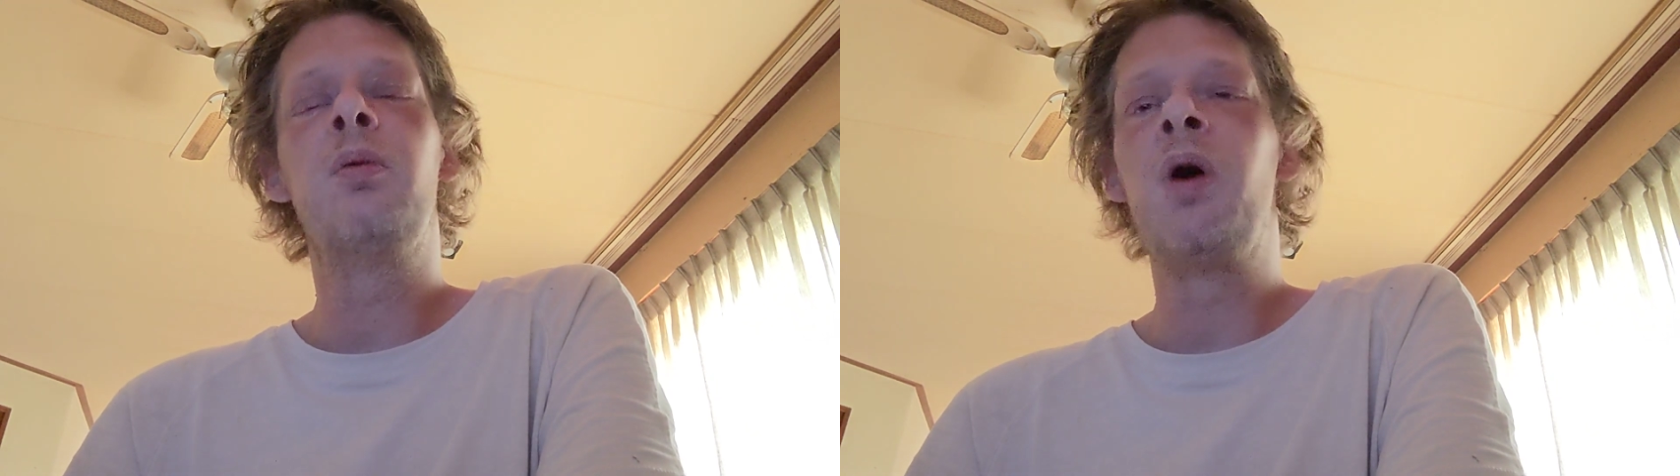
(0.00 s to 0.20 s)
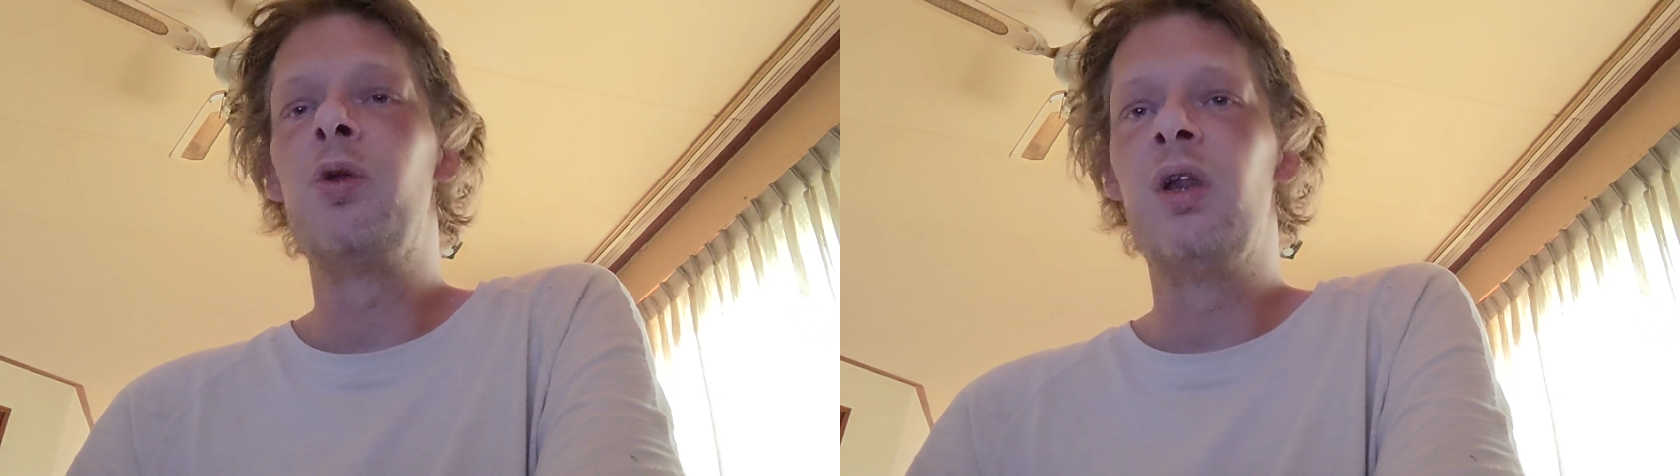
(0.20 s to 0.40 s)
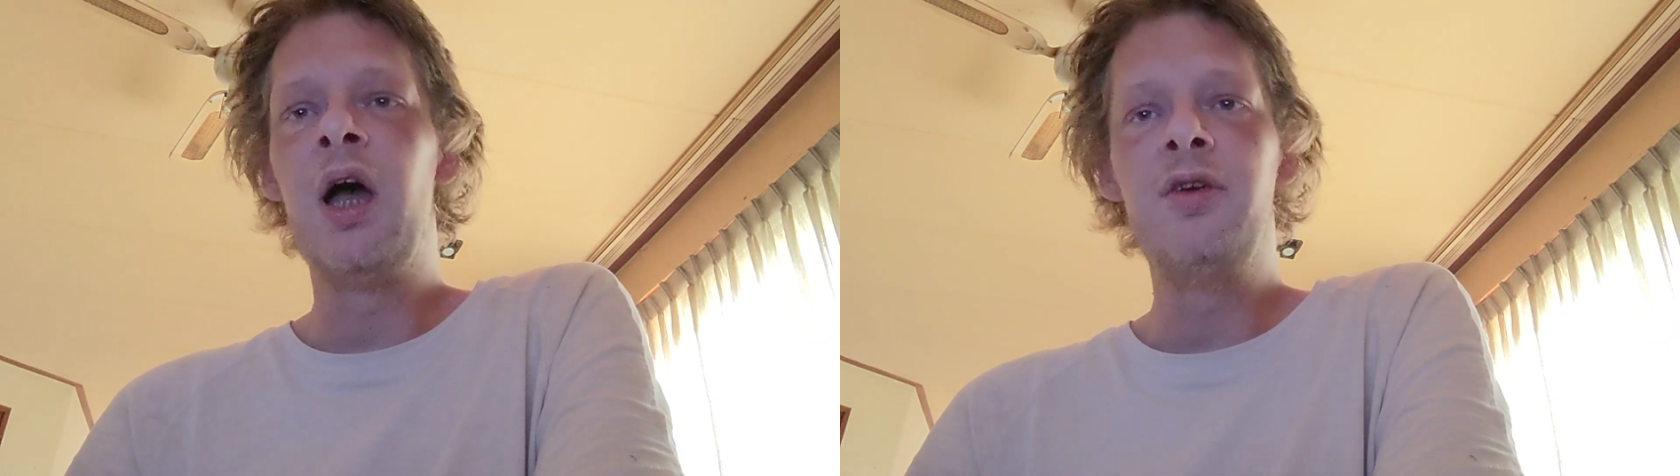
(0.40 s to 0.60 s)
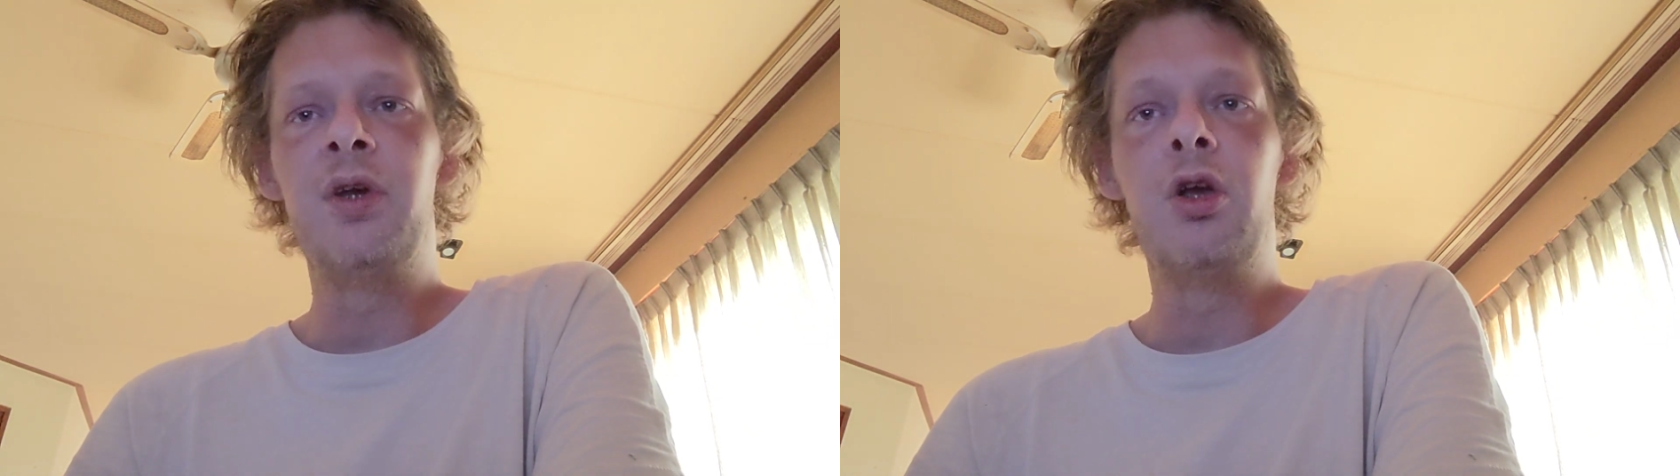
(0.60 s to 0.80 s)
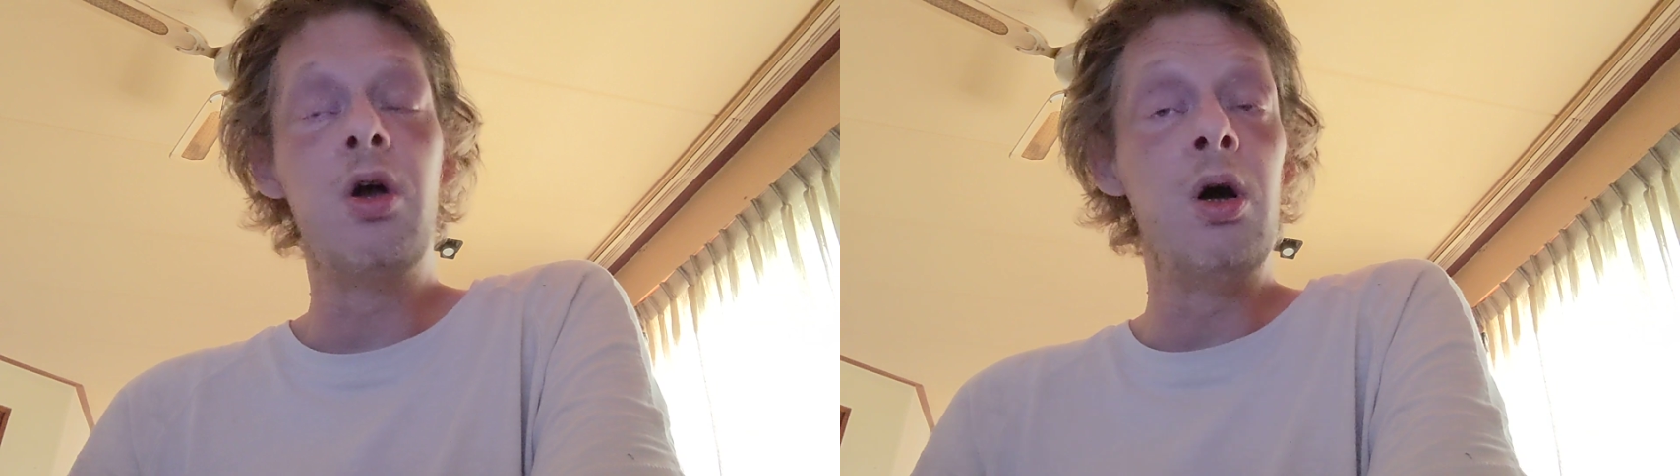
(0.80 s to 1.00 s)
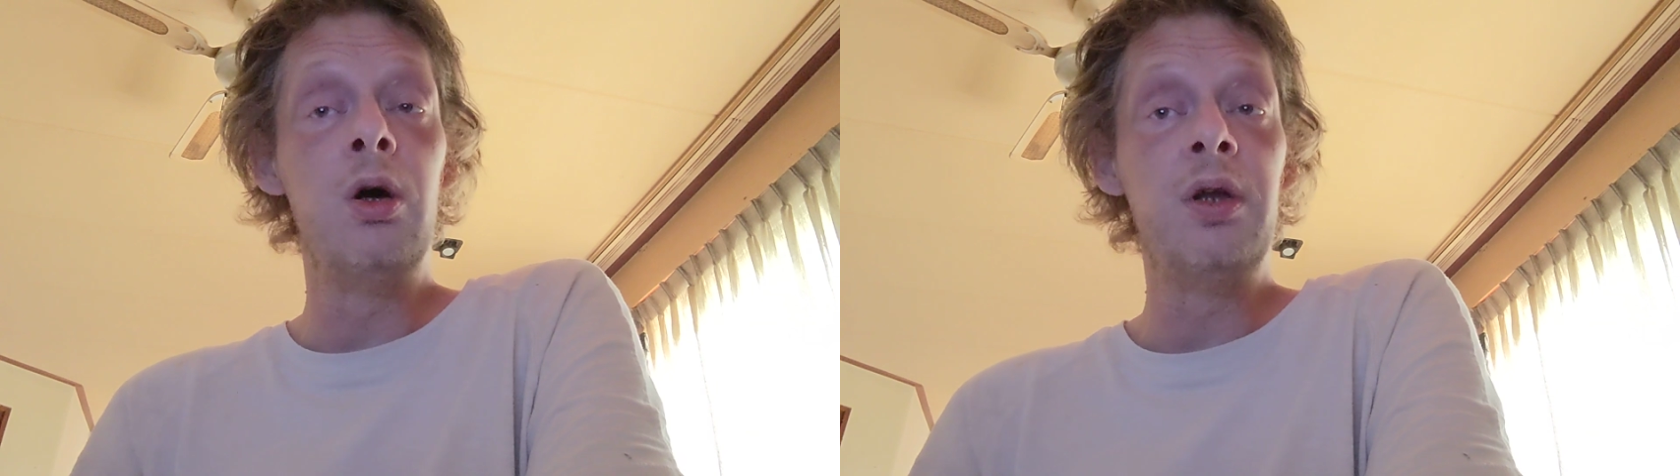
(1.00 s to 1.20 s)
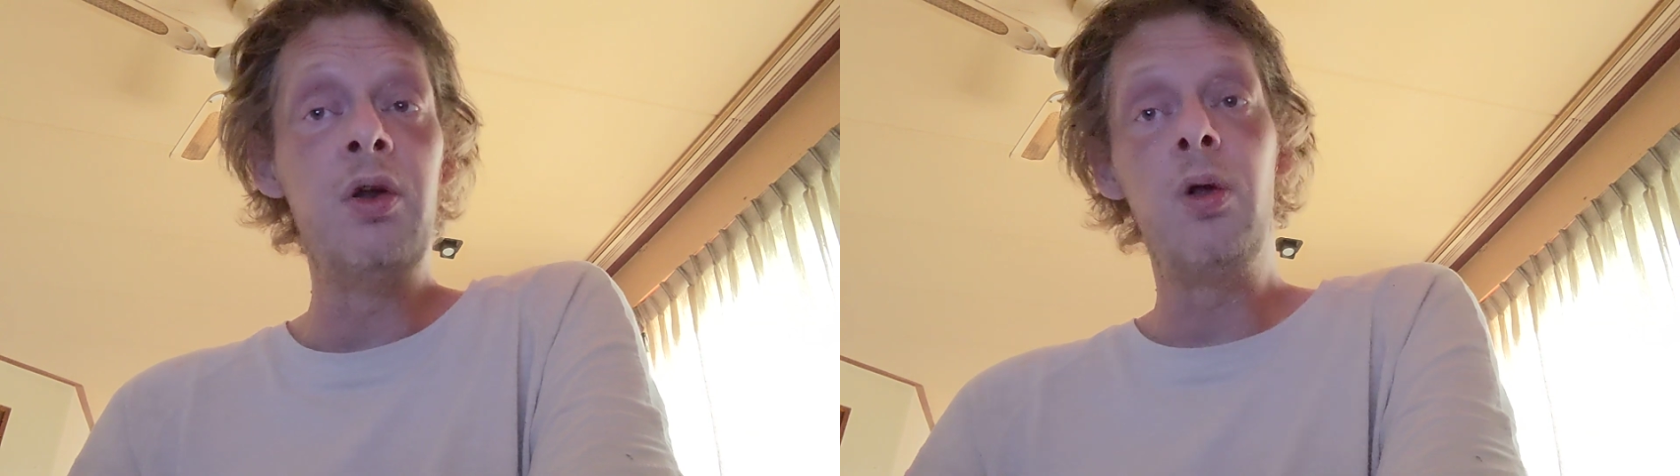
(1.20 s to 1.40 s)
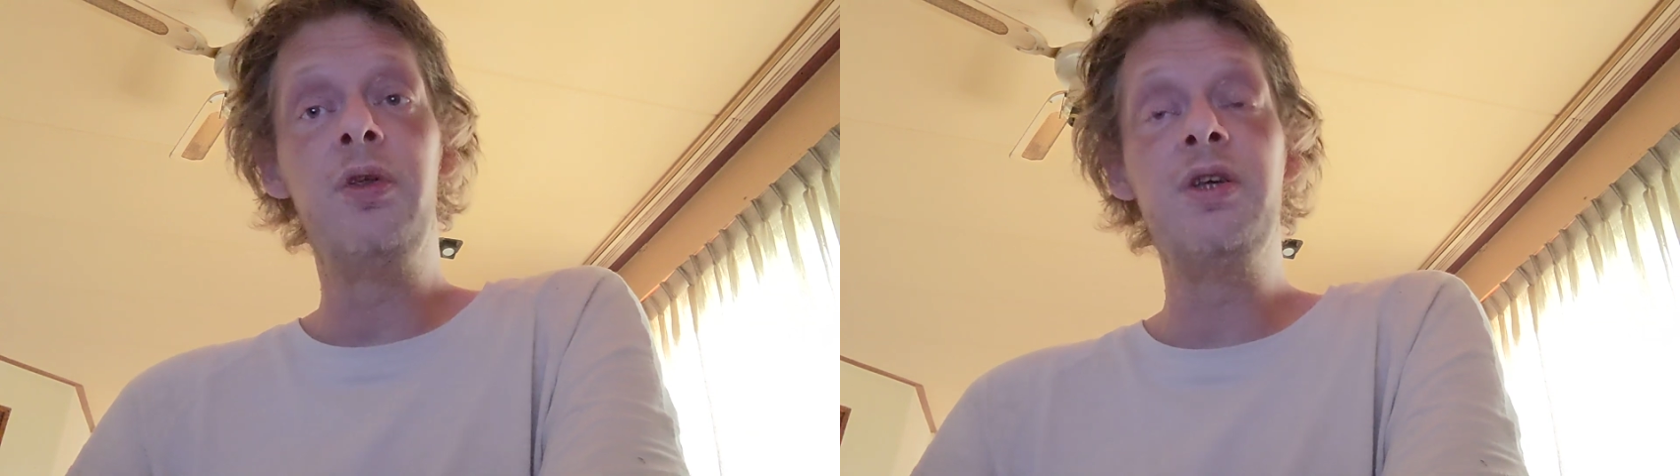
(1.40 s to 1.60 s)
about life and God and
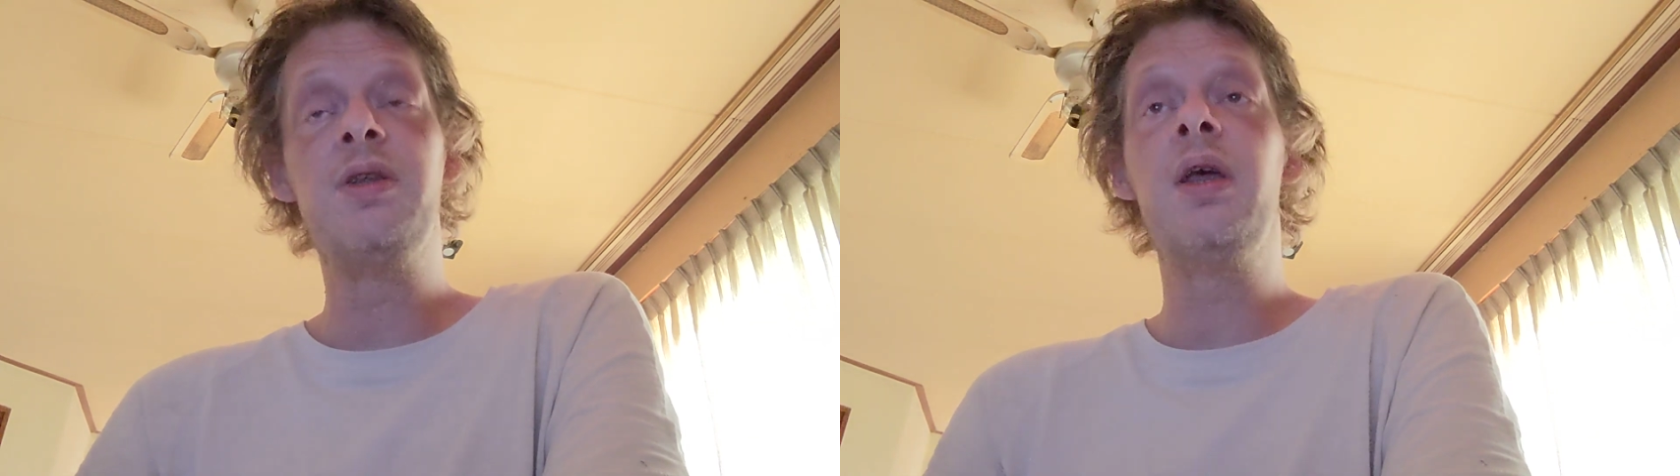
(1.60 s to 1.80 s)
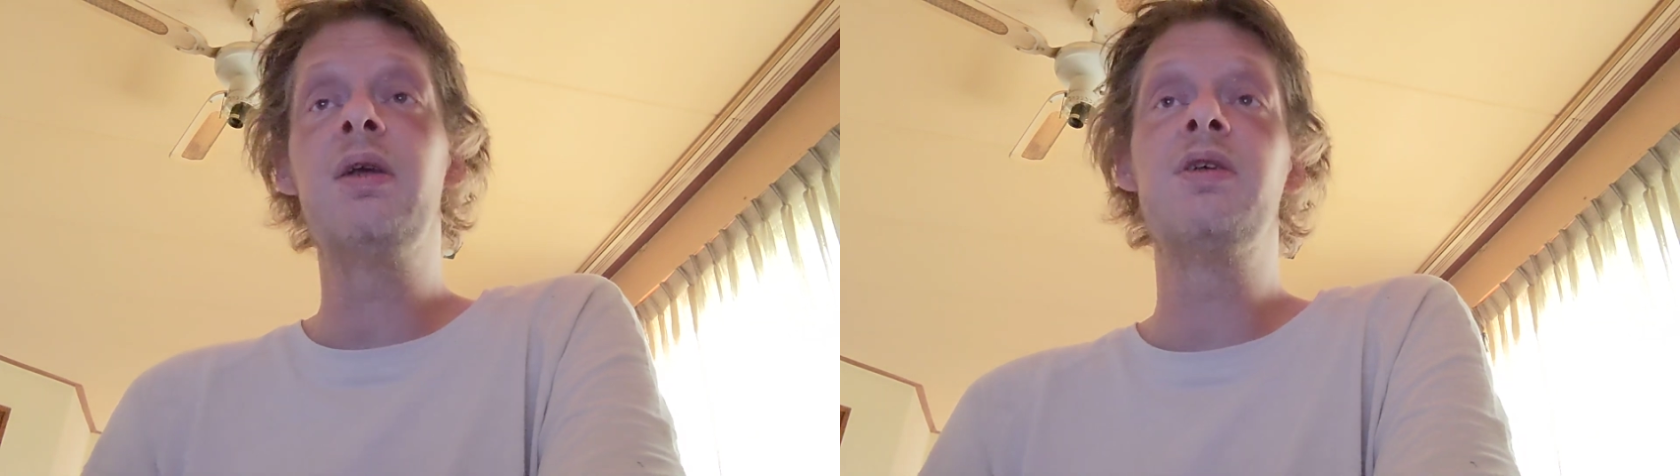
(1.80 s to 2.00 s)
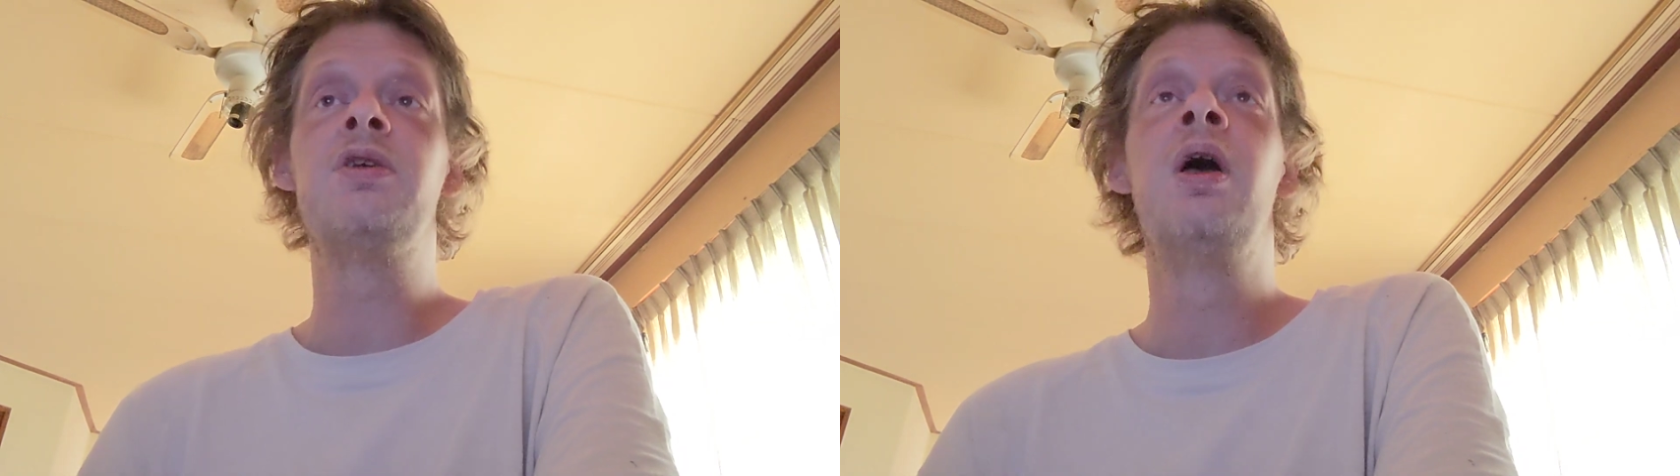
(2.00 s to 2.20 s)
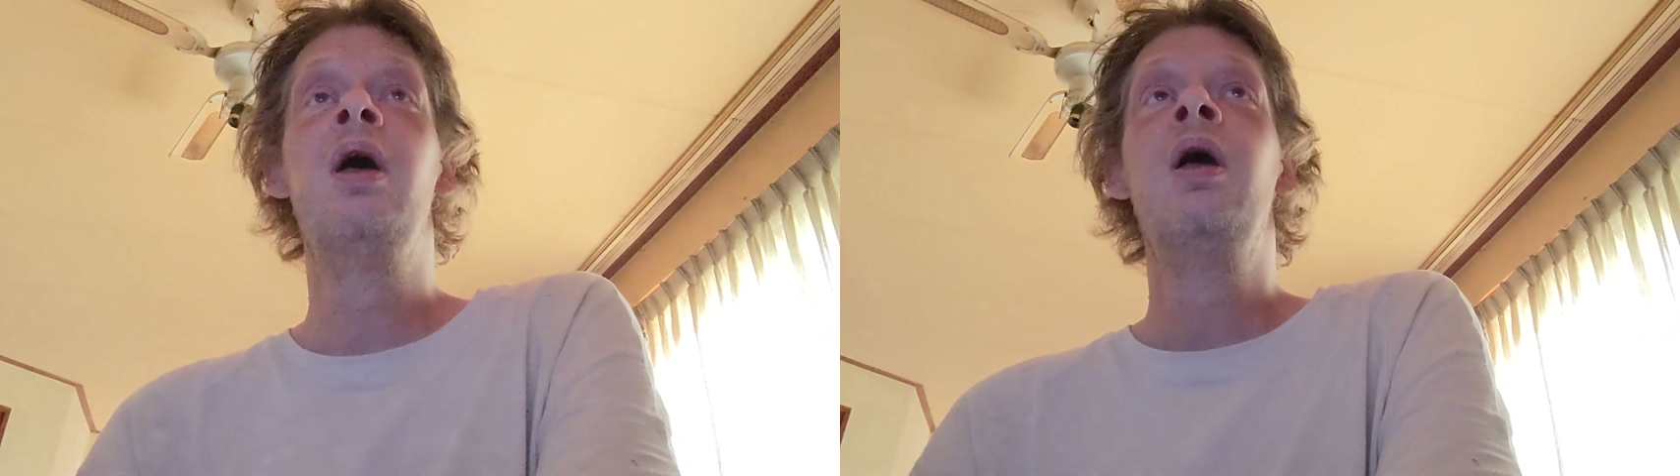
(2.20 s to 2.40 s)
all these things.